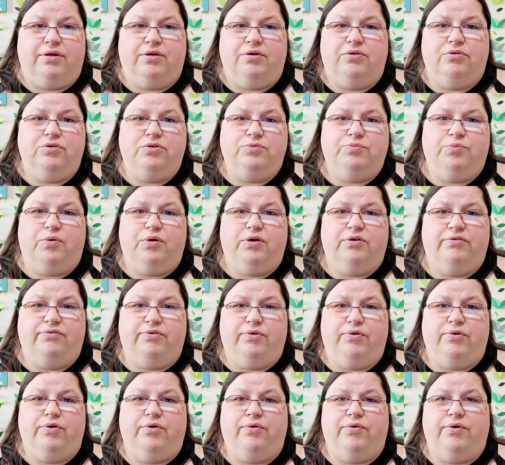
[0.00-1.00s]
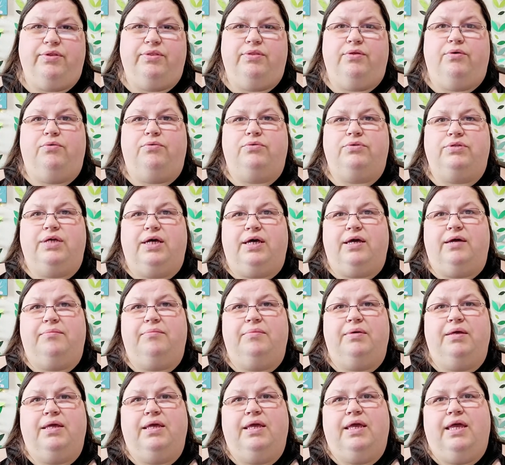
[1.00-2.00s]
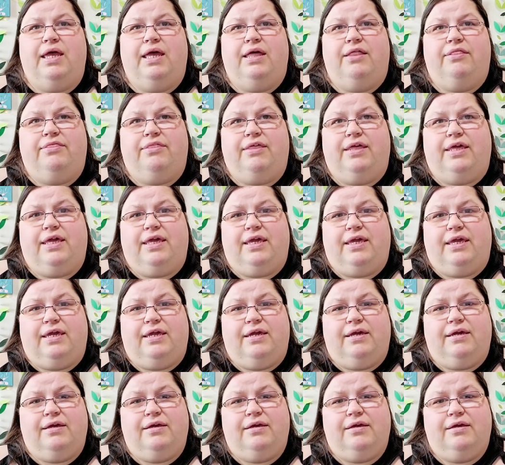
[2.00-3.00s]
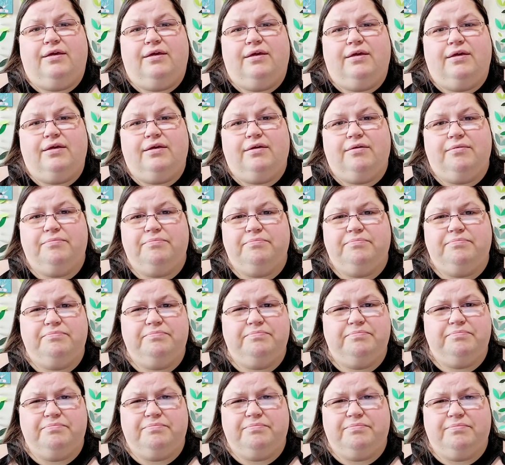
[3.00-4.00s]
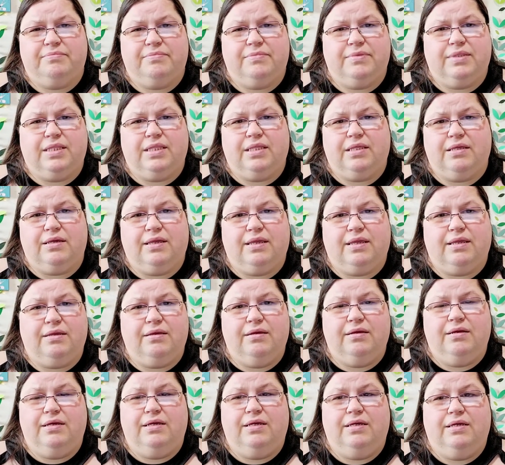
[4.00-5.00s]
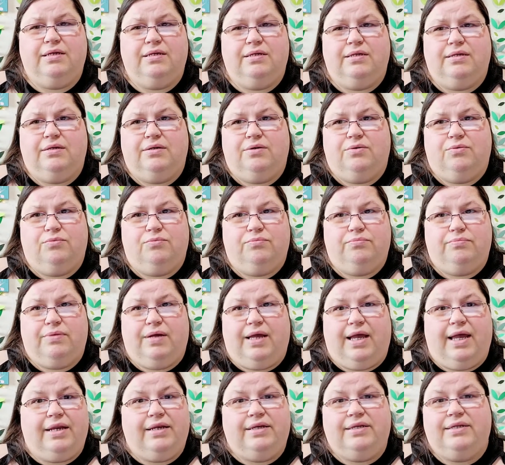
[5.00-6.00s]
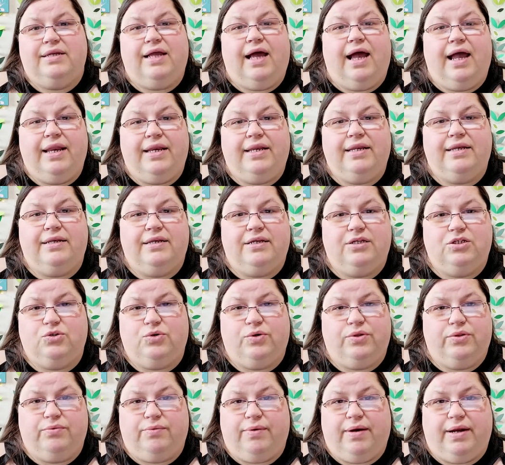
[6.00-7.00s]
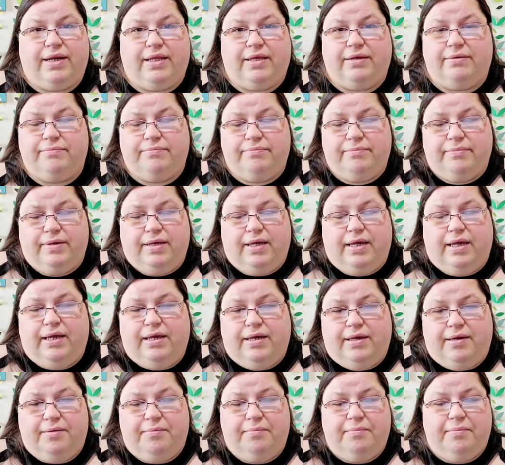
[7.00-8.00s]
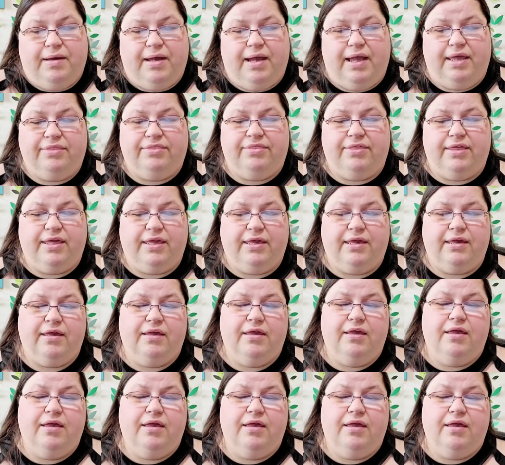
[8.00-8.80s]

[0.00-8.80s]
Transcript: whose point of view you're in the whole time. The, the, I, I didn't enjoy the writing. Um, I think